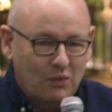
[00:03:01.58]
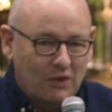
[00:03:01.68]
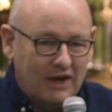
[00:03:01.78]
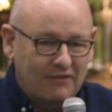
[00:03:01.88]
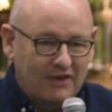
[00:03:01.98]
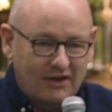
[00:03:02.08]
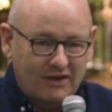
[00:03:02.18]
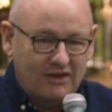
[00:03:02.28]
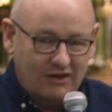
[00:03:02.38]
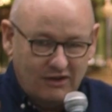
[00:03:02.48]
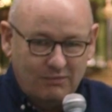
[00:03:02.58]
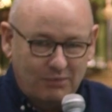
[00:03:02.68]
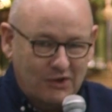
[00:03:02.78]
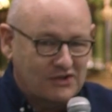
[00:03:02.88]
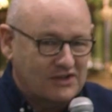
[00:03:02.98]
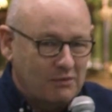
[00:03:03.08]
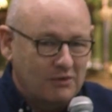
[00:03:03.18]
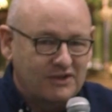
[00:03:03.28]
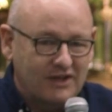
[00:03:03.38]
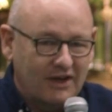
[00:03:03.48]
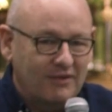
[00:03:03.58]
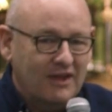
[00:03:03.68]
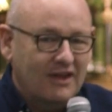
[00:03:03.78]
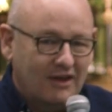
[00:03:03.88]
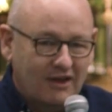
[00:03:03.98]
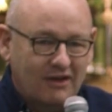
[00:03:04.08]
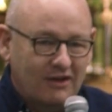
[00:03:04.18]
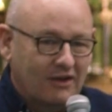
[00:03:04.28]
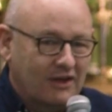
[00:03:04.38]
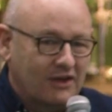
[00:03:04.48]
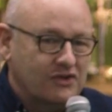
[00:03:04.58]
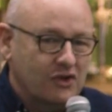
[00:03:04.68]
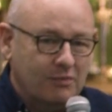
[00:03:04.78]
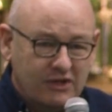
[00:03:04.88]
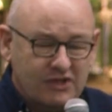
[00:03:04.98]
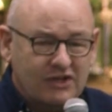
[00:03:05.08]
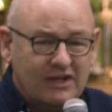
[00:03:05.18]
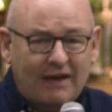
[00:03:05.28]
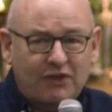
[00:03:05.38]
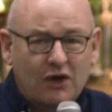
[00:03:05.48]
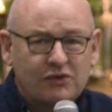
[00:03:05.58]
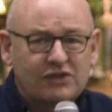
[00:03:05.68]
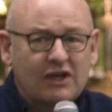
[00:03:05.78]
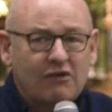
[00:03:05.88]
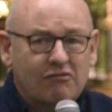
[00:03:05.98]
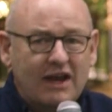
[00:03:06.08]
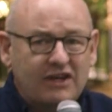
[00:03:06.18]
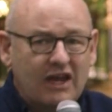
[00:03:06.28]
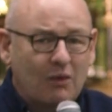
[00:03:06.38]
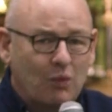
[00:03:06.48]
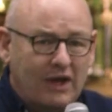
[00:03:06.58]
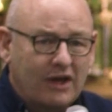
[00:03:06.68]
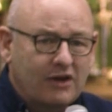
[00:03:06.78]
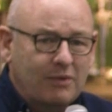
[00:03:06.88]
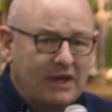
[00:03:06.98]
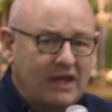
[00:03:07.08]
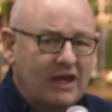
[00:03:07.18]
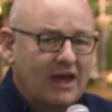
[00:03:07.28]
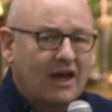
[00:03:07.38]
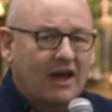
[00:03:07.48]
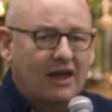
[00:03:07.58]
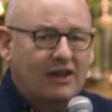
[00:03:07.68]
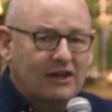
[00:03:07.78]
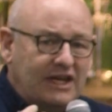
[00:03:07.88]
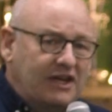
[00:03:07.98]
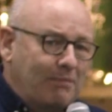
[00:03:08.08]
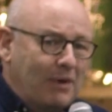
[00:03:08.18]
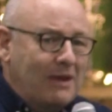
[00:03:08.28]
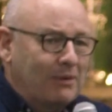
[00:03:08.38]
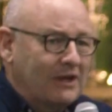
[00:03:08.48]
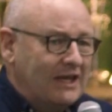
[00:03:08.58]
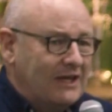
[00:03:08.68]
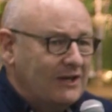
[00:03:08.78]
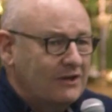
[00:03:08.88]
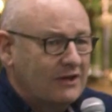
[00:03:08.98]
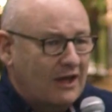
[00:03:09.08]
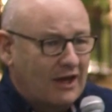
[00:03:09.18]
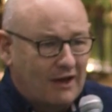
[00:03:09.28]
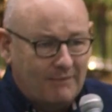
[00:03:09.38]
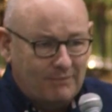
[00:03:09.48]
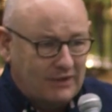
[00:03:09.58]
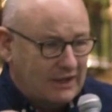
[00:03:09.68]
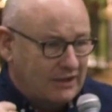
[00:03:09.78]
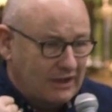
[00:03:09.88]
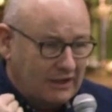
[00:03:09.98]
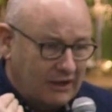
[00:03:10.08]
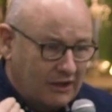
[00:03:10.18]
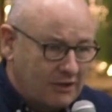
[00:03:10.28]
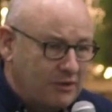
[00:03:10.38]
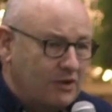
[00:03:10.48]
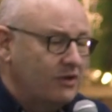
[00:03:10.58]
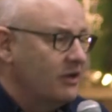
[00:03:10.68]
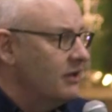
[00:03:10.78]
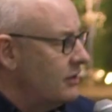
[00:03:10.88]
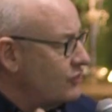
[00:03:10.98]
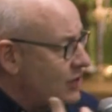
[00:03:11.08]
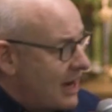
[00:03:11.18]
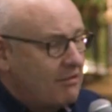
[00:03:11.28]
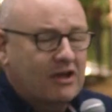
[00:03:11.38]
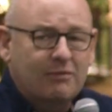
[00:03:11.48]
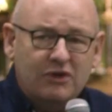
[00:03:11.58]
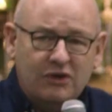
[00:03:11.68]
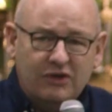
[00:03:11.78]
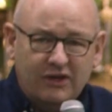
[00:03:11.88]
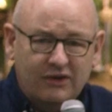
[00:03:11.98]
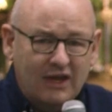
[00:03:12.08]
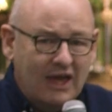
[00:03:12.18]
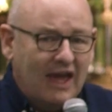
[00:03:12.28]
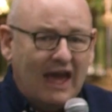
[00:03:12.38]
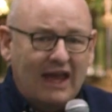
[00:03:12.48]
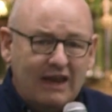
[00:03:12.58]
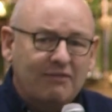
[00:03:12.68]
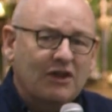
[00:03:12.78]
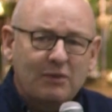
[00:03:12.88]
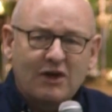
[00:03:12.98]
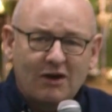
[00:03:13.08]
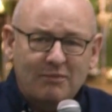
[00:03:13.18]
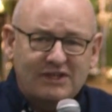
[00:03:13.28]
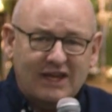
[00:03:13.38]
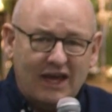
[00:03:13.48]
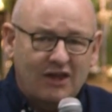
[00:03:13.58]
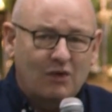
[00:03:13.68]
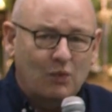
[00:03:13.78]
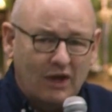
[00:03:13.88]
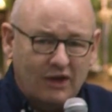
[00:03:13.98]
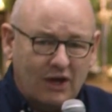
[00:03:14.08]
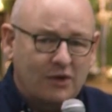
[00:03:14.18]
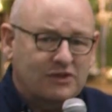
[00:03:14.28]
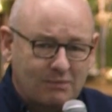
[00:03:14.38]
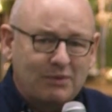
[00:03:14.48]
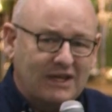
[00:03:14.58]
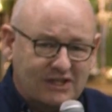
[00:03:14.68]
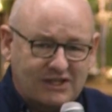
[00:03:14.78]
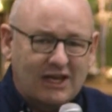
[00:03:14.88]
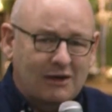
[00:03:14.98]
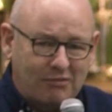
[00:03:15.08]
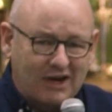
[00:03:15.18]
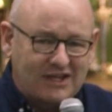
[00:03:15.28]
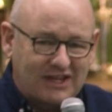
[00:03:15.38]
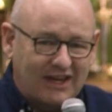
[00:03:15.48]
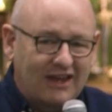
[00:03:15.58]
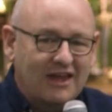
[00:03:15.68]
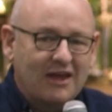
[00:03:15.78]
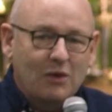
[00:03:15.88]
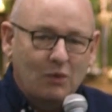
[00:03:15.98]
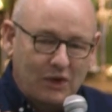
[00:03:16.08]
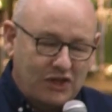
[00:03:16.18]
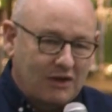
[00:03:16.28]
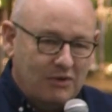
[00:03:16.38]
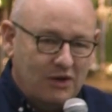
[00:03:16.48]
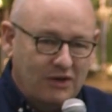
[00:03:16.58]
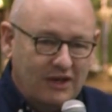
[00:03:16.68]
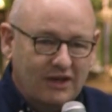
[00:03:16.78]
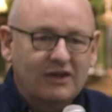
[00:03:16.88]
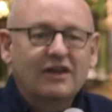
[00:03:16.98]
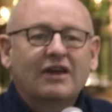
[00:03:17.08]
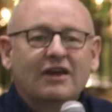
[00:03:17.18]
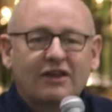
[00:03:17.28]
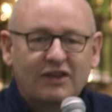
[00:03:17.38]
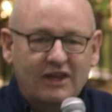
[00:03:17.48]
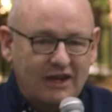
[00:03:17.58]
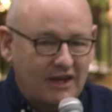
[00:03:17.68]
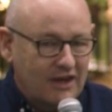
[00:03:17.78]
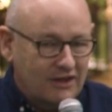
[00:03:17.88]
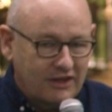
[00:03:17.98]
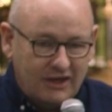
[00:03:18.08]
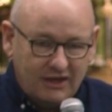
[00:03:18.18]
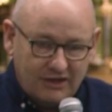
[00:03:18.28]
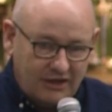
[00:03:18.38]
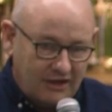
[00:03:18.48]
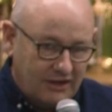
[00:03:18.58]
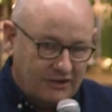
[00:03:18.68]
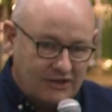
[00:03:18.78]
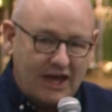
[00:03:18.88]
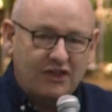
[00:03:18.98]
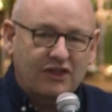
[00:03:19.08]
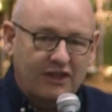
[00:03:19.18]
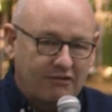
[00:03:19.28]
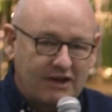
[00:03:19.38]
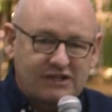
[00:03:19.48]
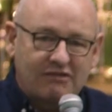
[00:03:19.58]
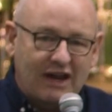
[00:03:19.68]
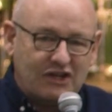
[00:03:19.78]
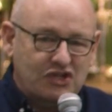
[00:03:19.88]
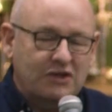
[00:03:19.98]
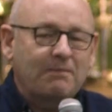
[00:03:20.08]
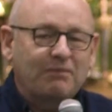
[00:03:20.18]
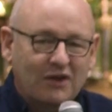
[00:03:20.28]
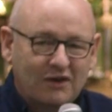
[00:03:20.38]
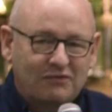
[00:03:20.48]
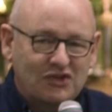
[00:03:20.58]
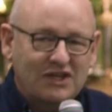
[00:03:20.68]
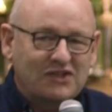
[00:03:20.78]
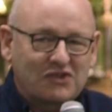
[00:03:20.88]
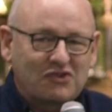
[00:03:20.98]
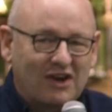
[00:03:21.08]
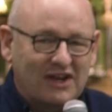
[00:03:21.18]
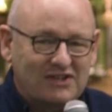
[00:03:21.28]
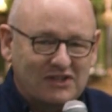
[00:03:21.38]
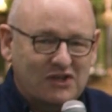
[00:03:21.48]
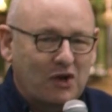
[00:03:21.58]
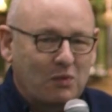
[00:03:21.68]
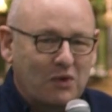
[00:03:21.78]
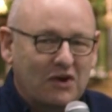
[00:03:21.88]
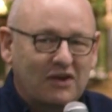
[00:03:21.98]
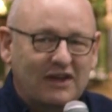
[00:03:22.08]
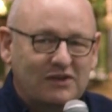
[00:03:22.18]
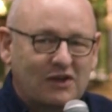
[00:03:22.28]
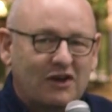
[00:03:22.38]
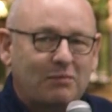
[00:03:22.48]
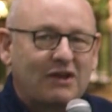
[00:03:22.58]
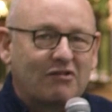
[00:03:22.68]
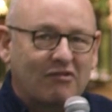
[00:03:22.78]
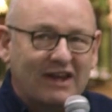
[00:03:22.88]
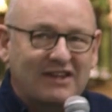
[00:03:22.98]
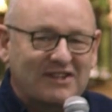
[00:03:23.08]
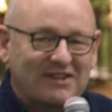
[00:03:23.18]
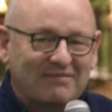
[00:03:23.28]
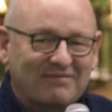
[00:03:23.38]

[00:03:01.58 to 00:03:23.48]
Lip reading: whatever you personally would are going to do. But you just need to have those ready, and we're going to be leading people in communion, in sharing communion. And even though we can't be together, we are going to be celebrating with communion the death and the resurrection of Jesus Christ. It's going to work. It's going to be great.